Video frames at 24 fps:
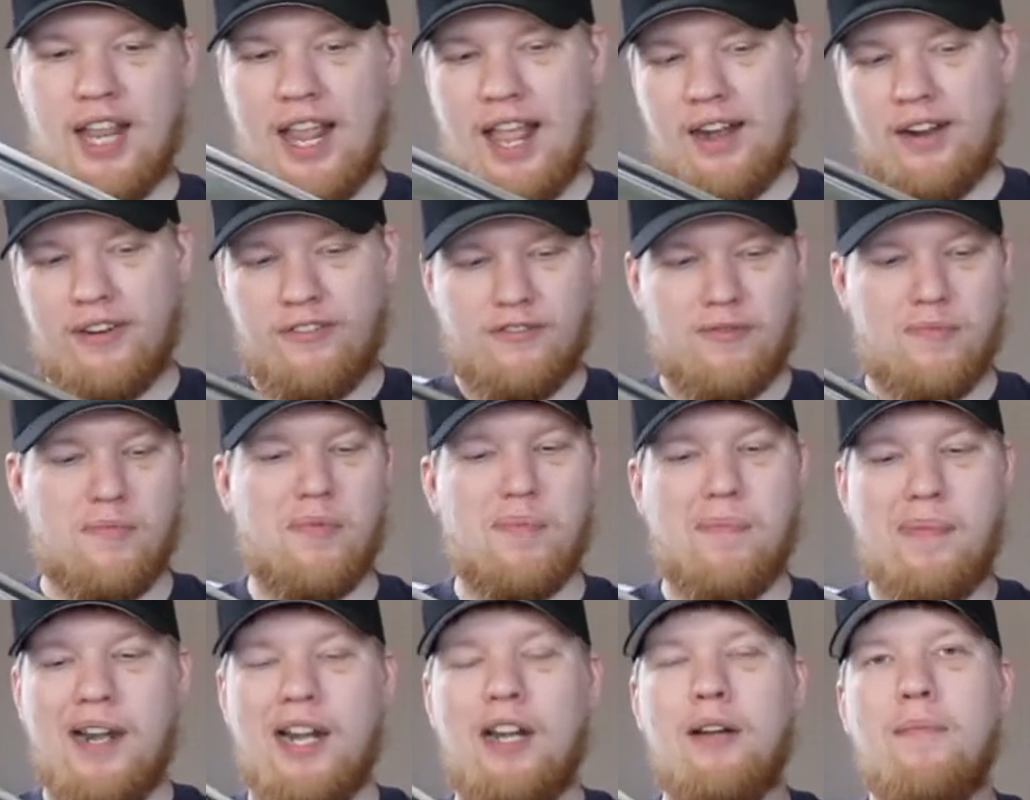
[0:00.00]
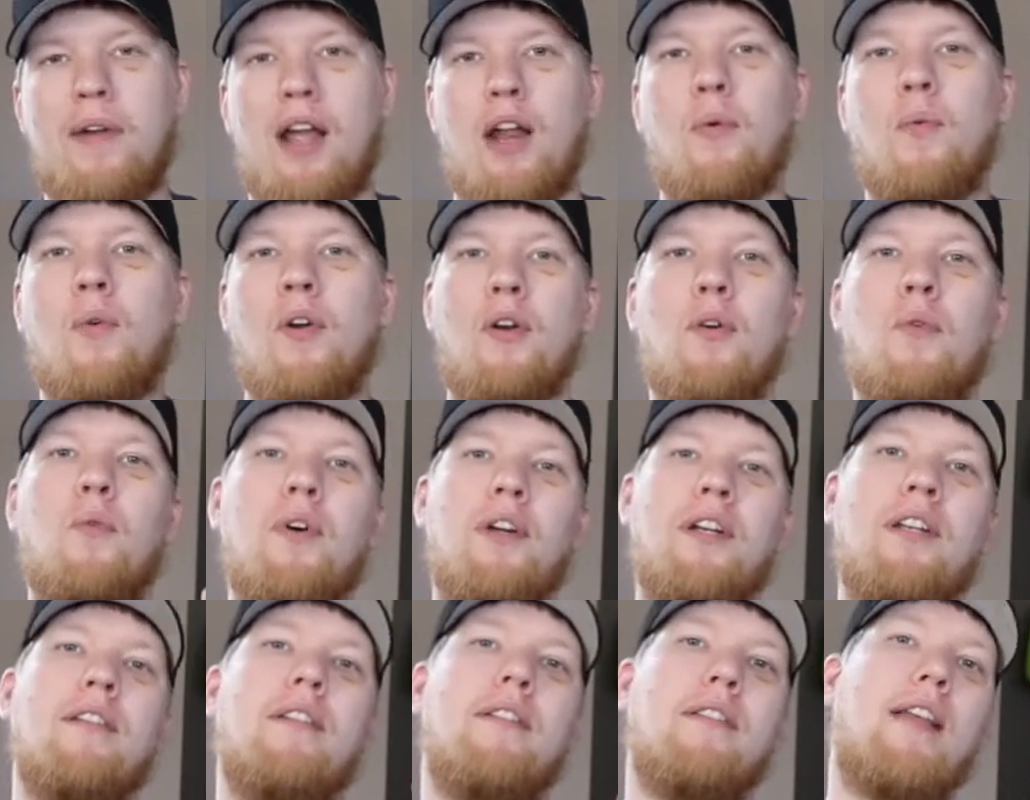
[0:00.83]
Tanner from Prepared Mind
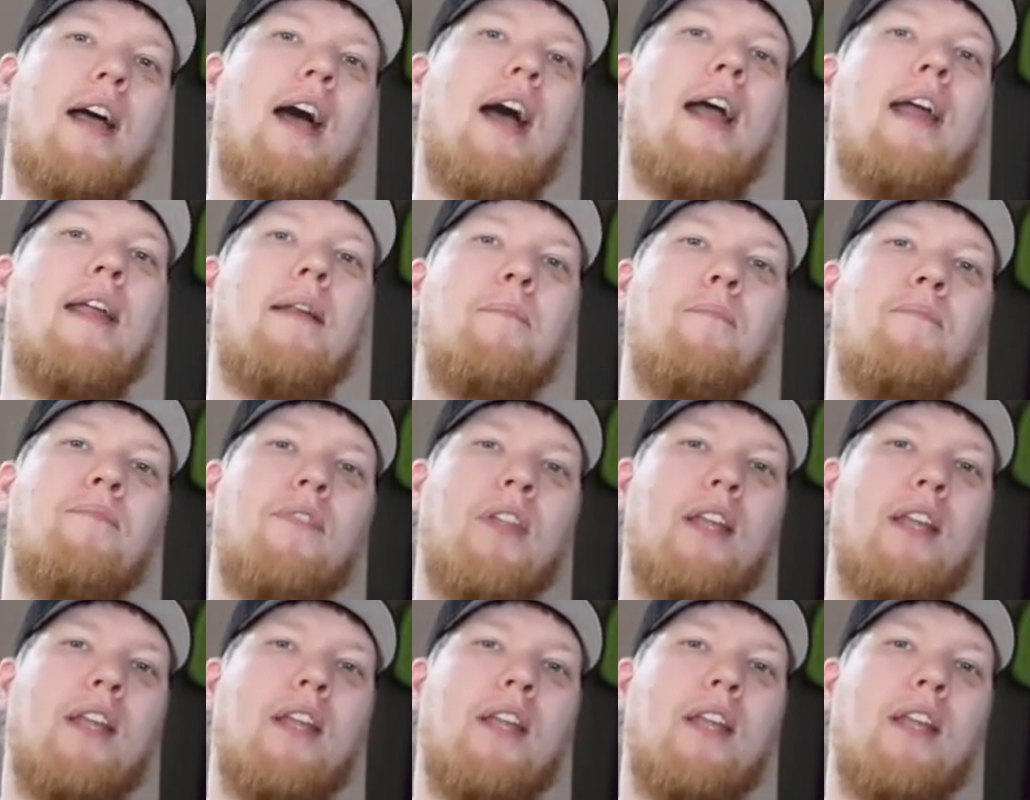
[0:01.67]
101 Design,